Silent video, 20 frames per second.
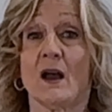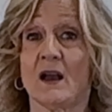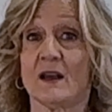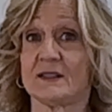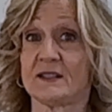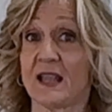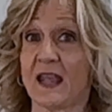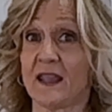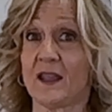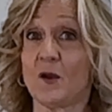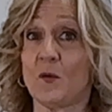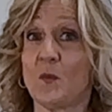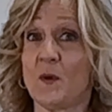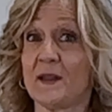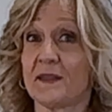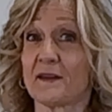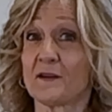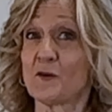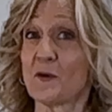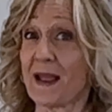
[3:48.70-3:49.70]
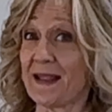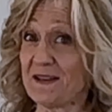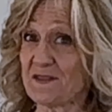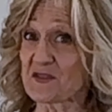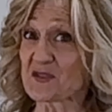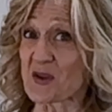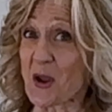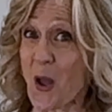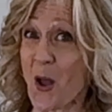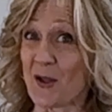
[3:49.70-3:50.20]
take it with a grain of
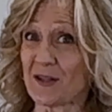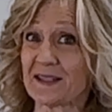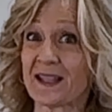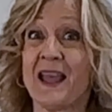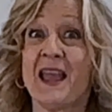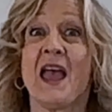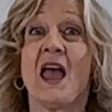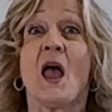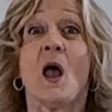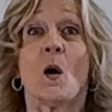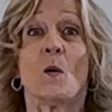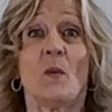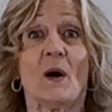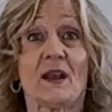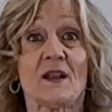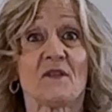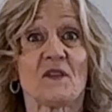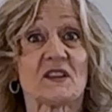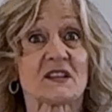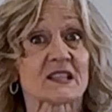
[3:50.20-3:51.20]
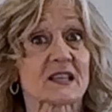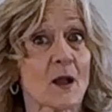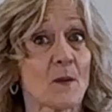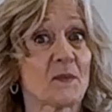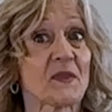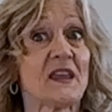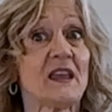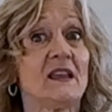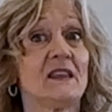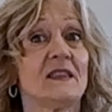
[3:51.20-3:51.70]
salt, but if it's
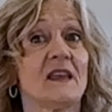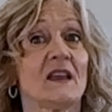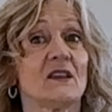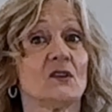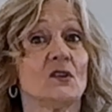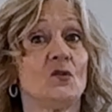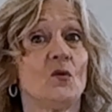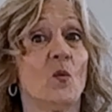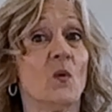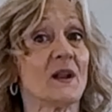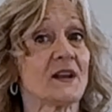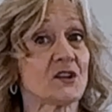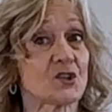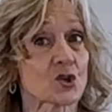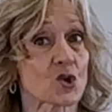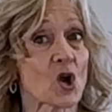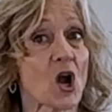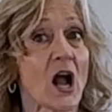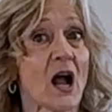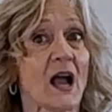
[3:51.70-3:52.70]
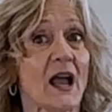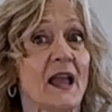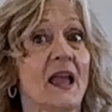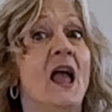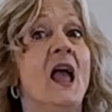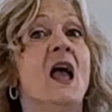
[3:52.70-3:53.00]
something that you want to try,